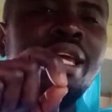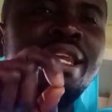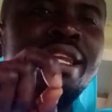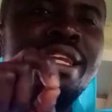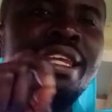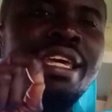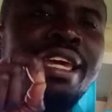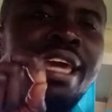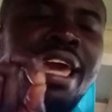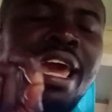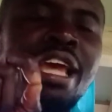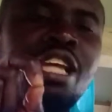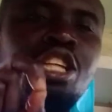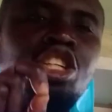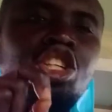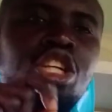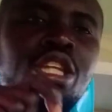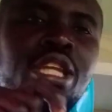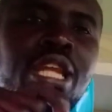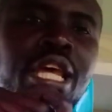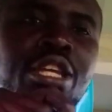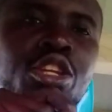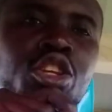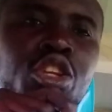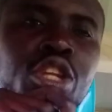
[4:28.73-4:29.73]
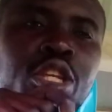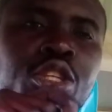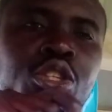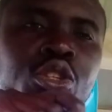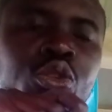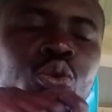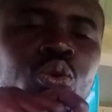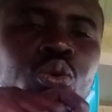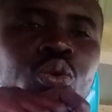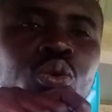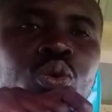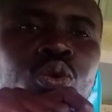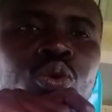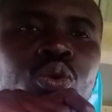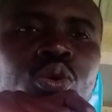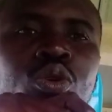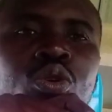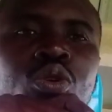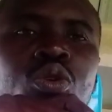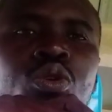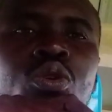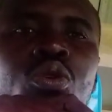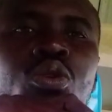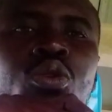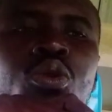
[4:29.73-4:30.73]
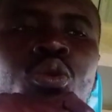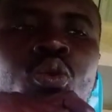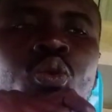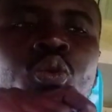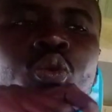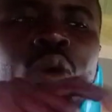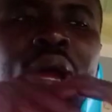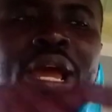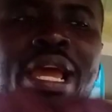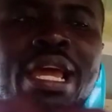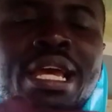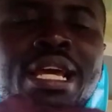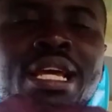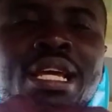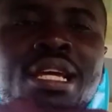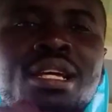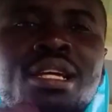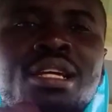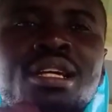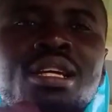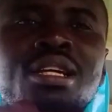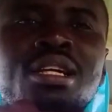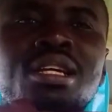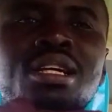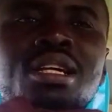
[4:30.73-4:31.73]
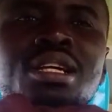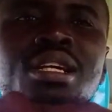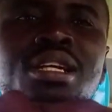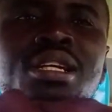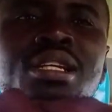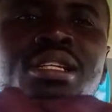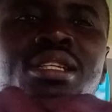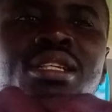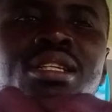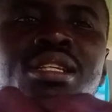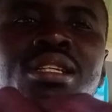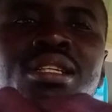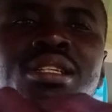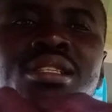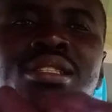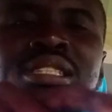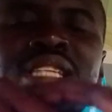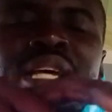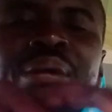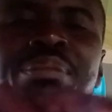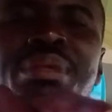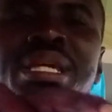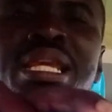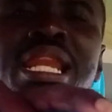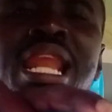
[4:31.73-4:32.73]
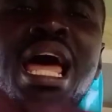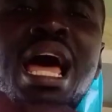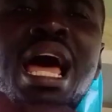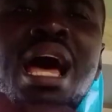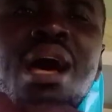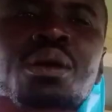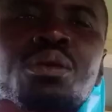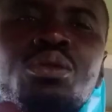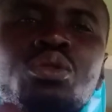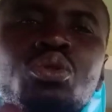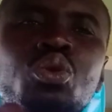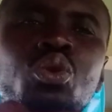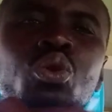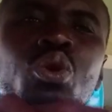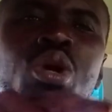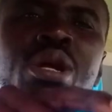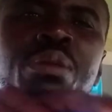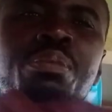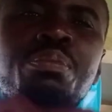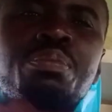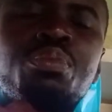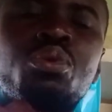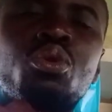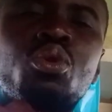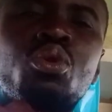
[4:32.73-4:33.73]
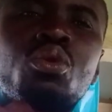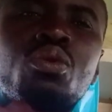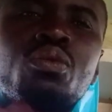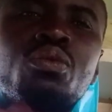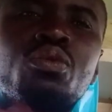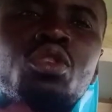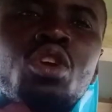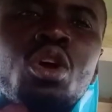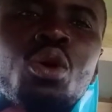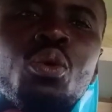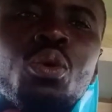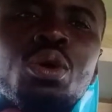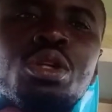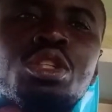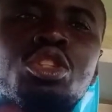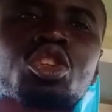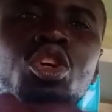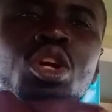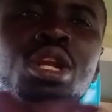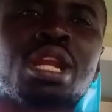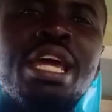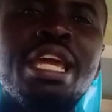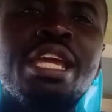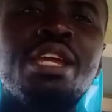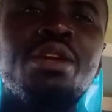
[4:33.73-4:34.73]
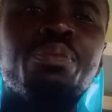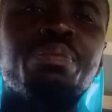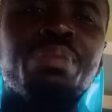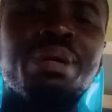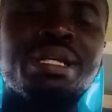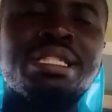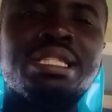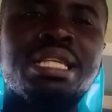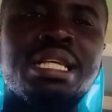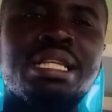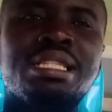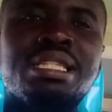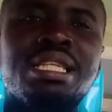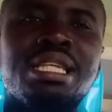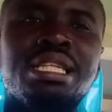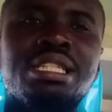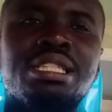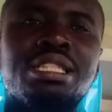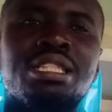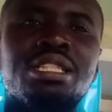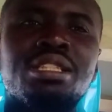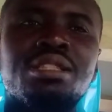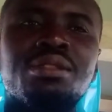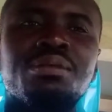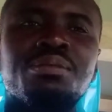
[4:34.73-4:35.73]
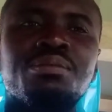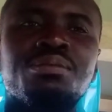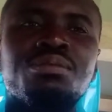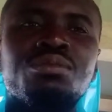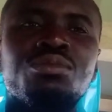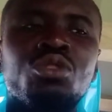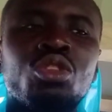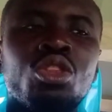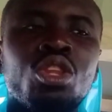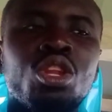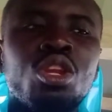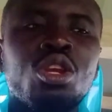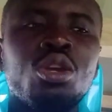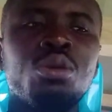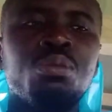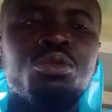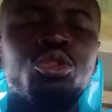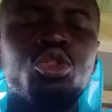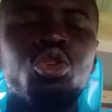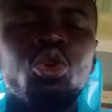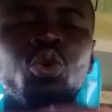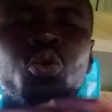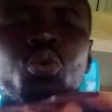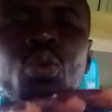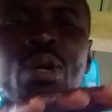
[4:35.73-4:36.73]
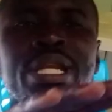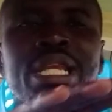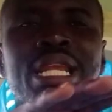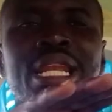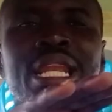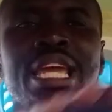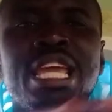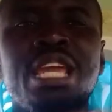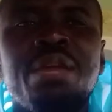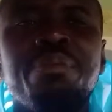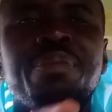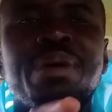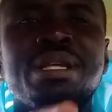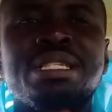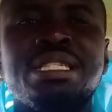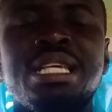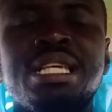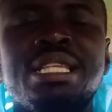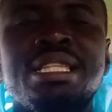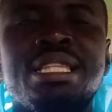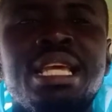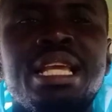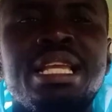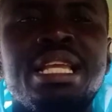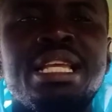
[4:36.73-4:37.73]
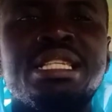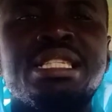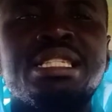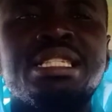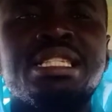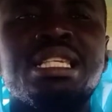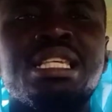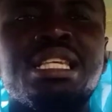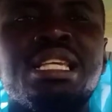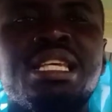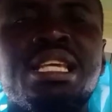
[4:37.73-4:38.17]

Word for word: indication that you need to work something out to improve your your laying percentage. So when the laying percentage is